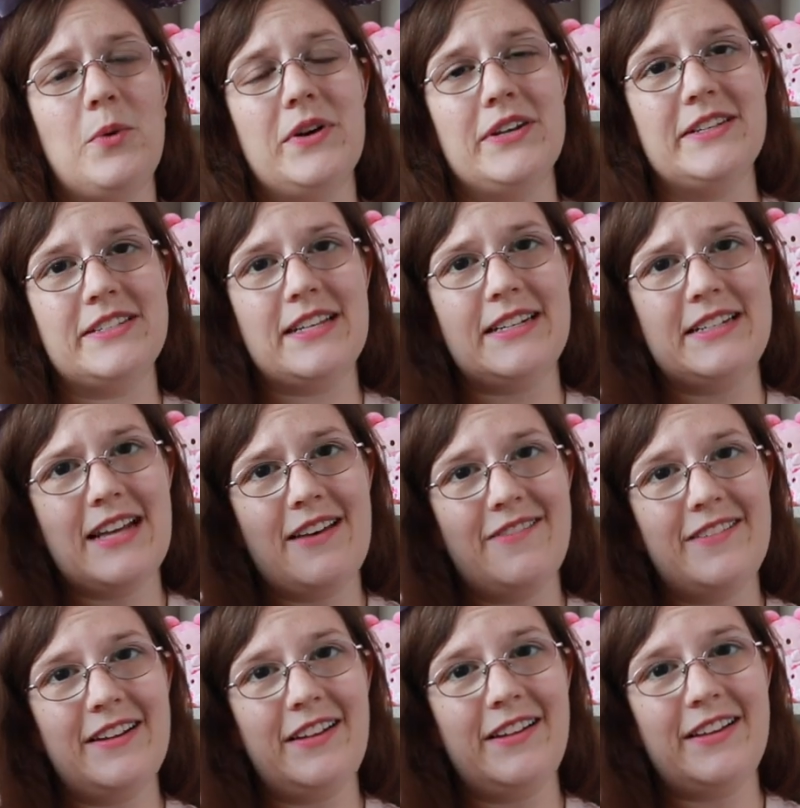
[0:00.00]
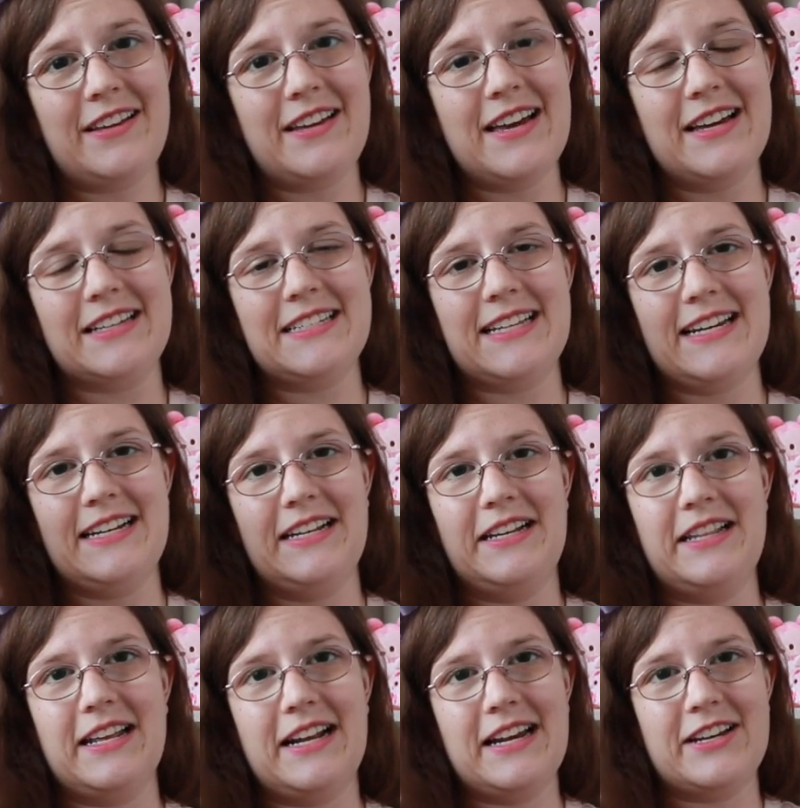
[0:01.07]
was definitely
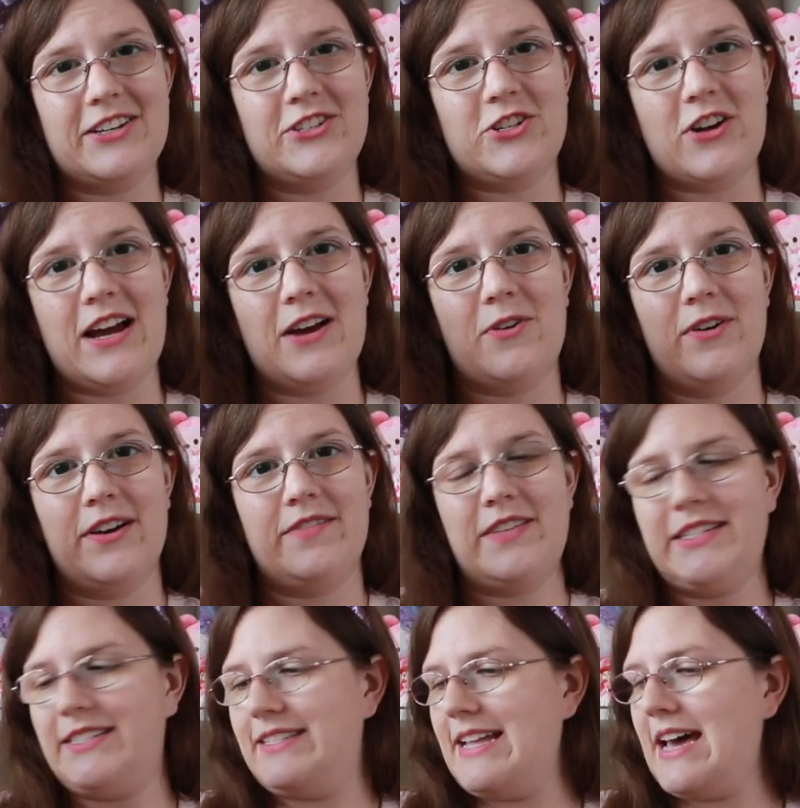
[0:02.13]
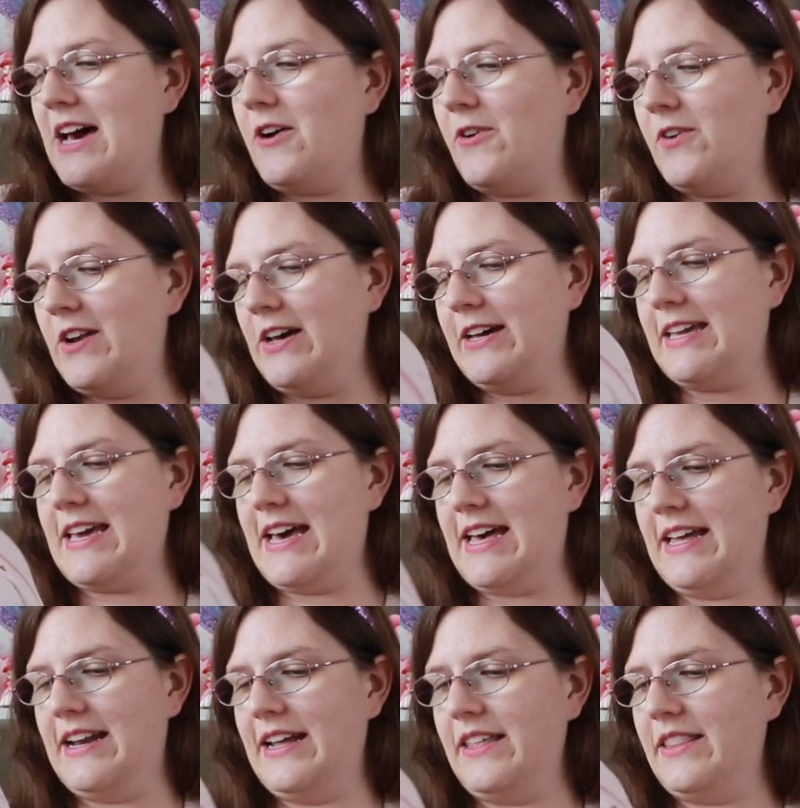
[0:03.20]
excited that I could track one of these down.
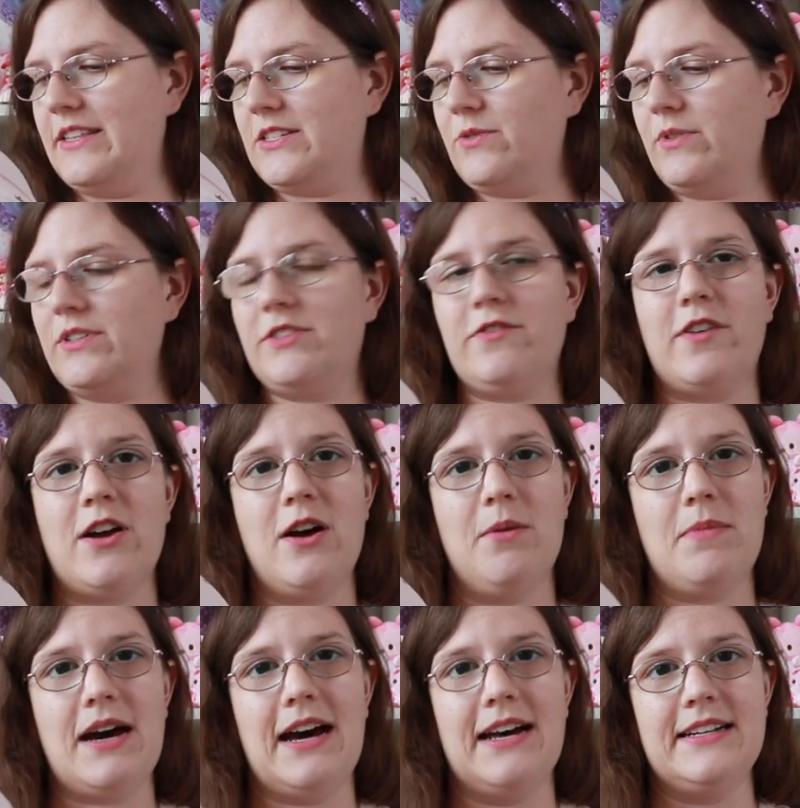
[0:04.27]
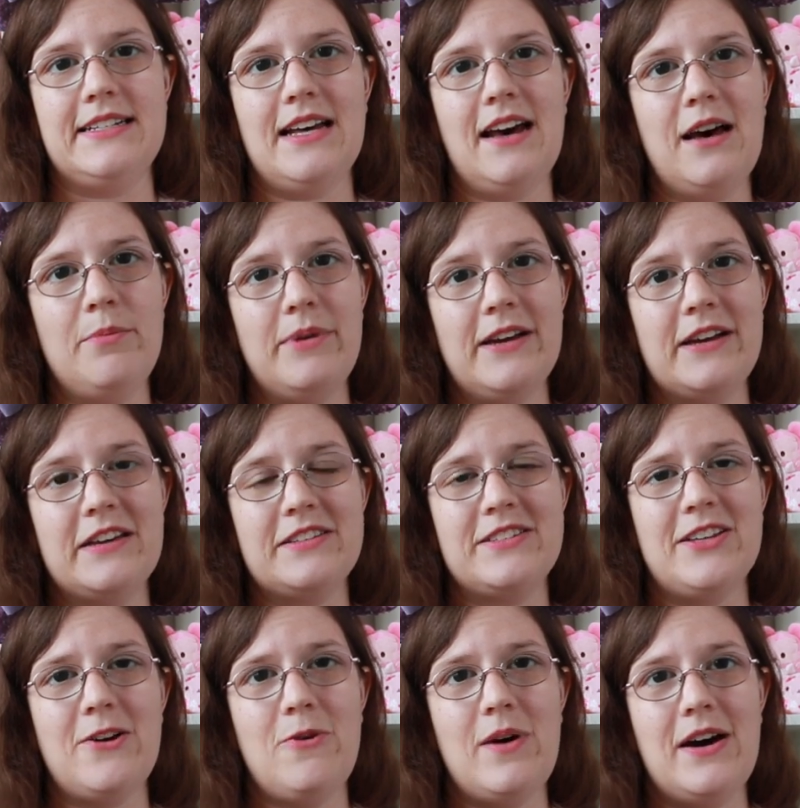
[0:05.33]
Again, this was from Hot Topic,
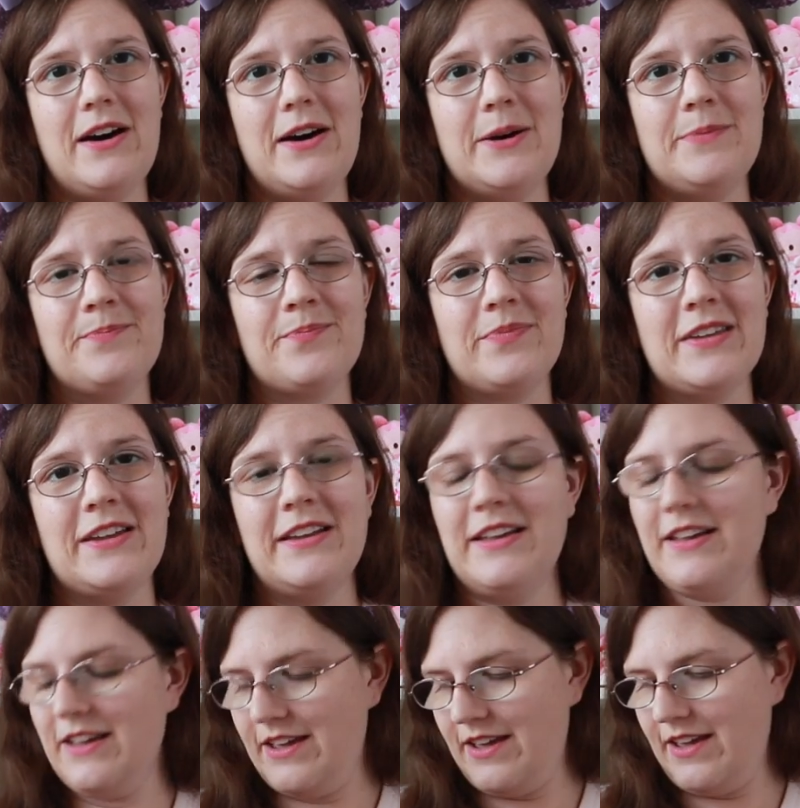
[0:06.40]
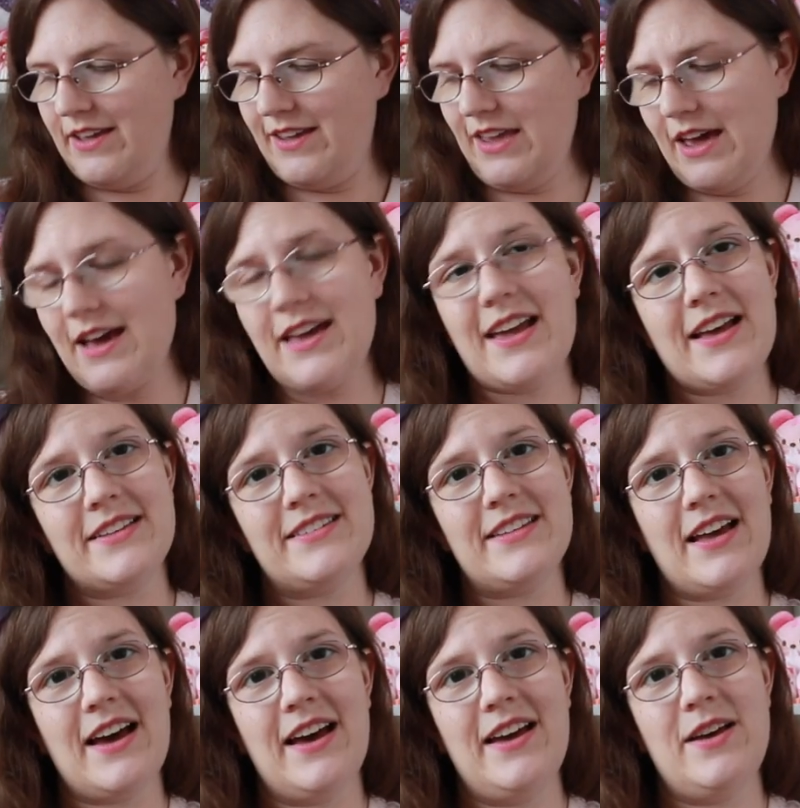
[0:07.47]
so uh, yeah, I guess
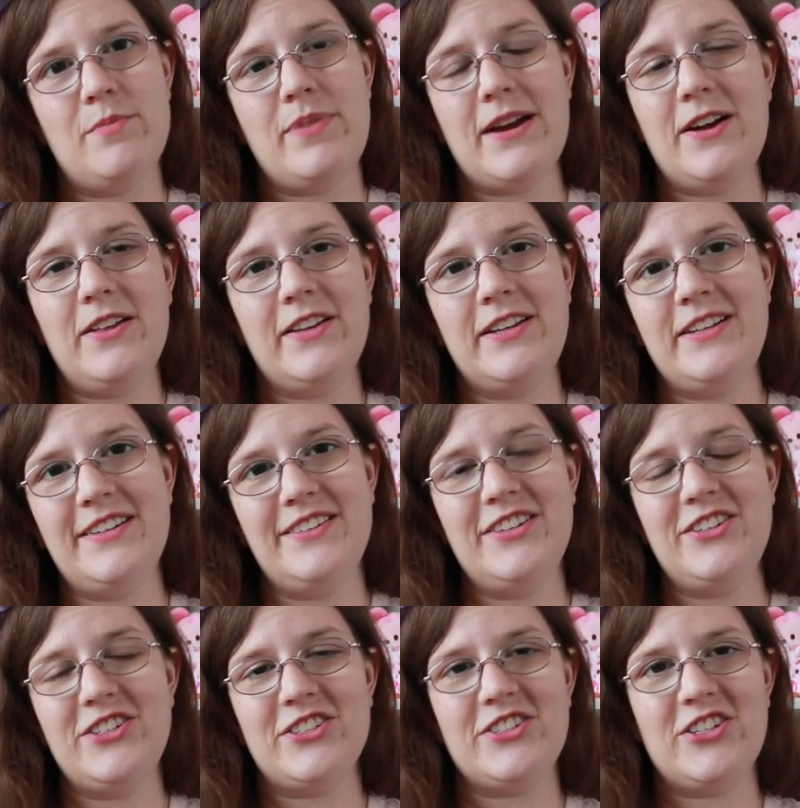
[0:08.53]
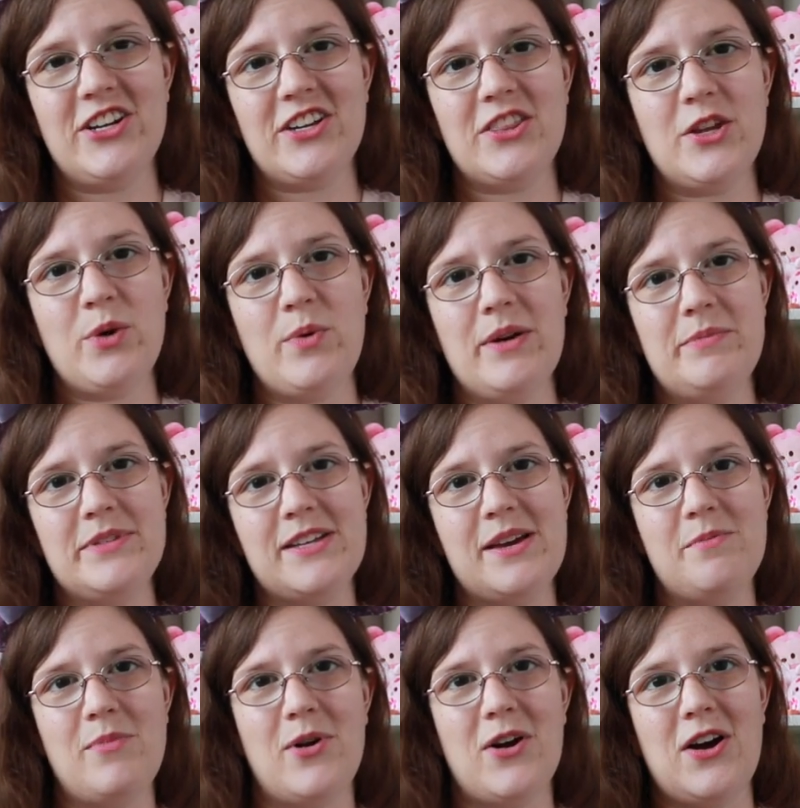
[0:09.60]
I apparently need to just check their
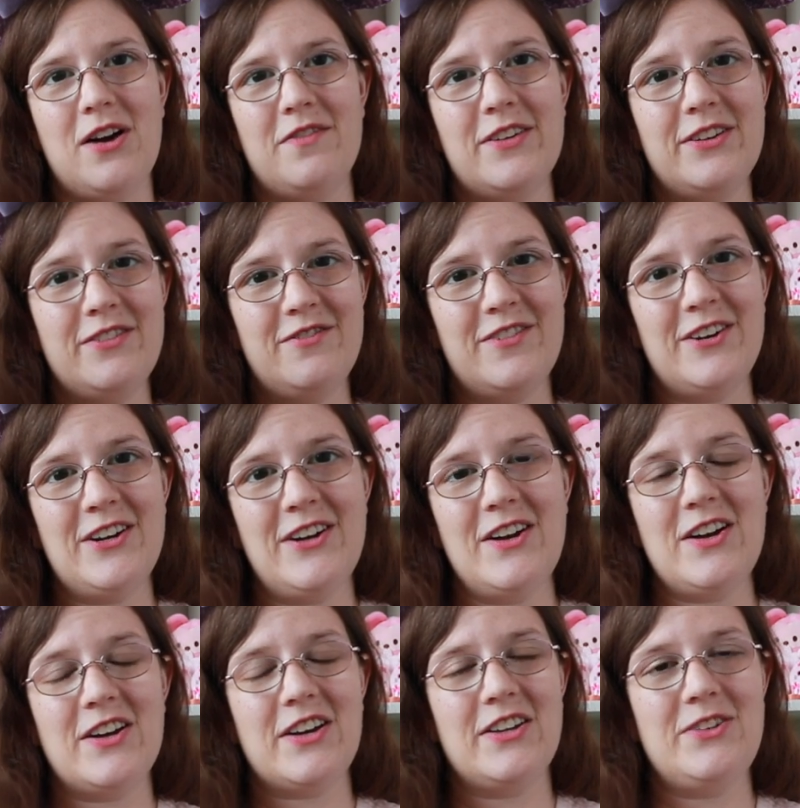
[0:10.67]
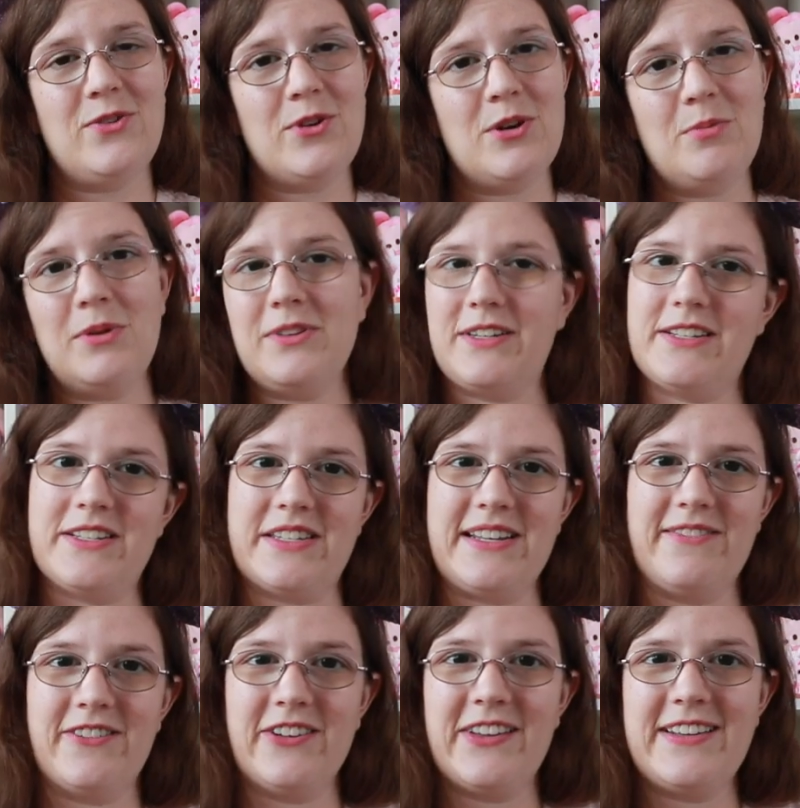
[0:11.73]
website more often for adorable
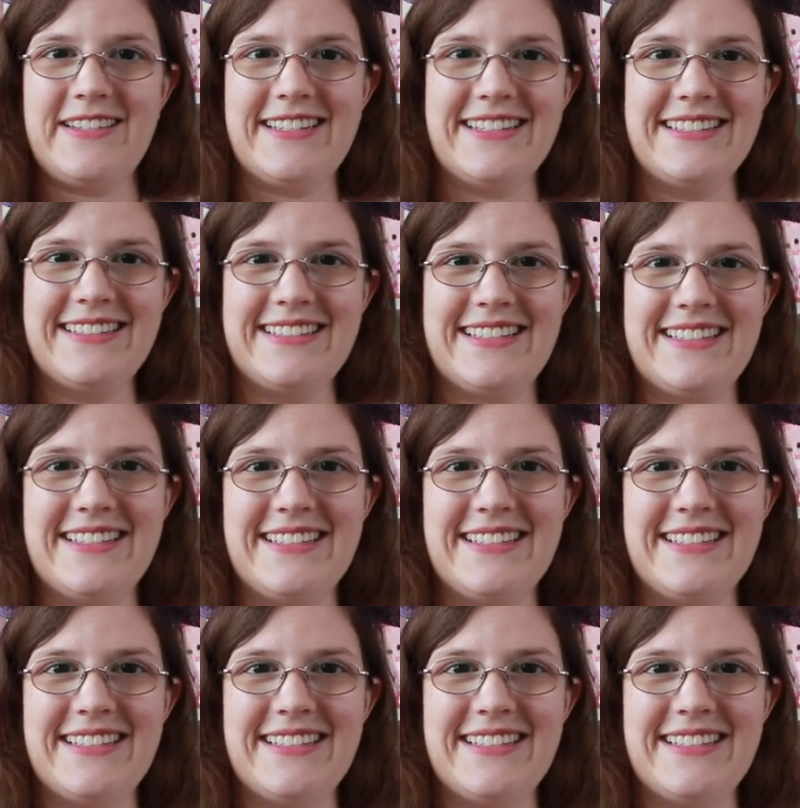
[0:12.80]
Disney releases.